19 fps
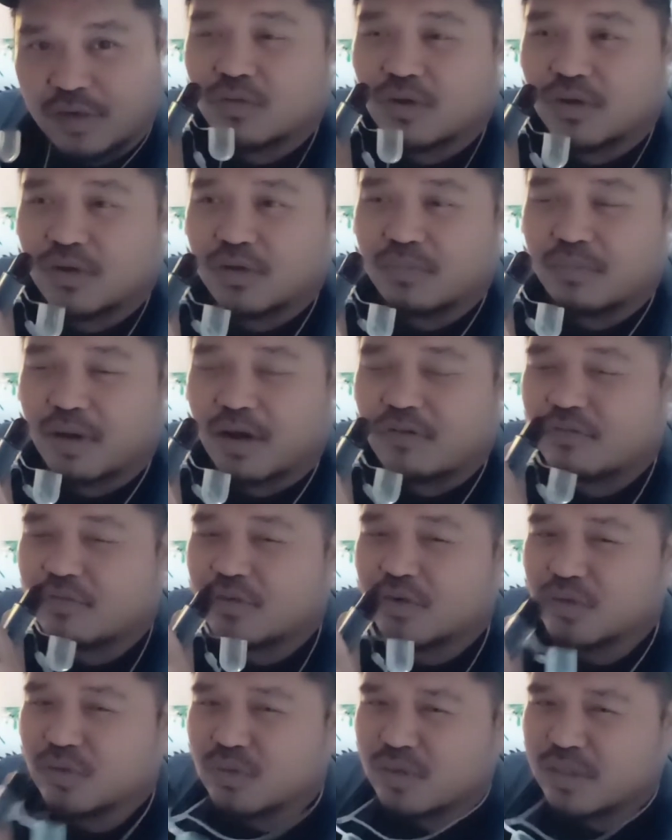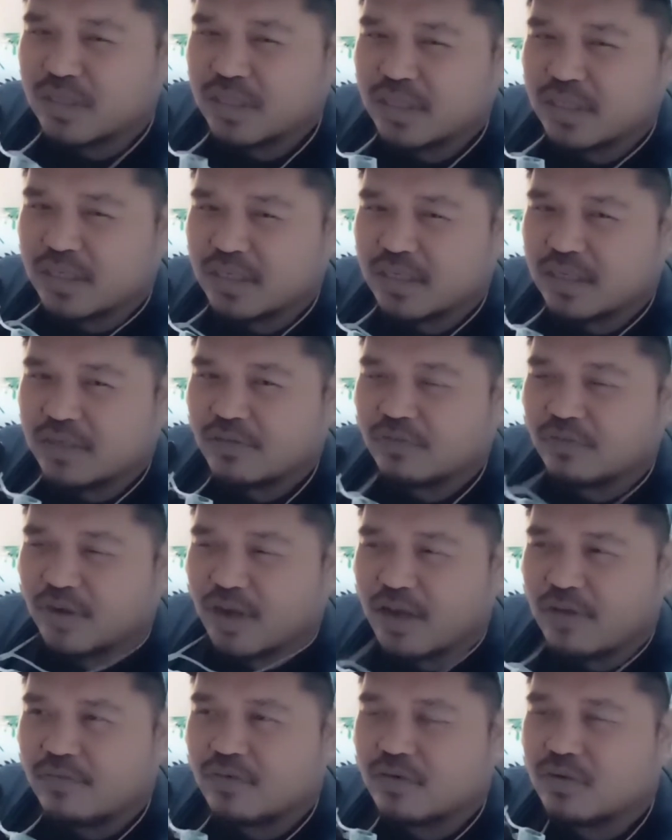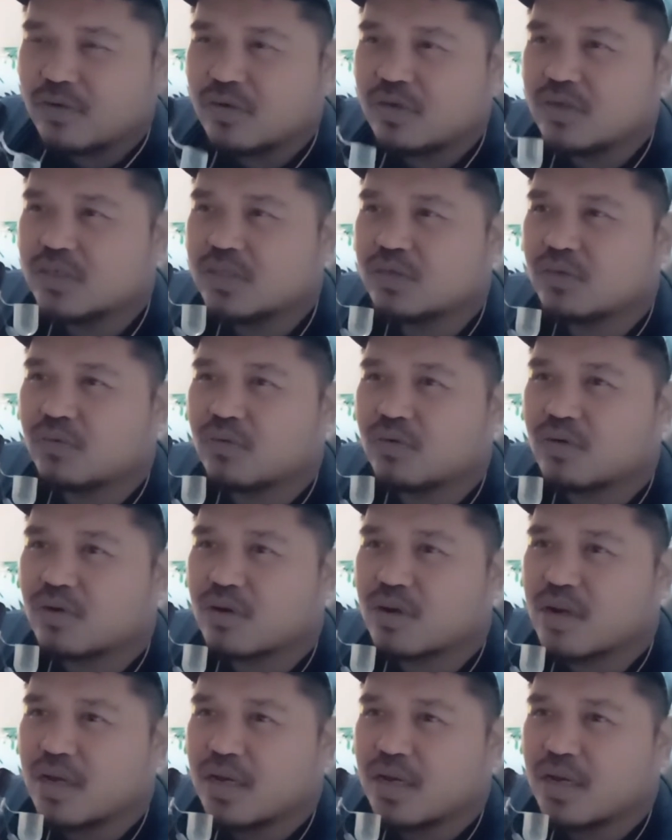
Yung mga fruity flavors or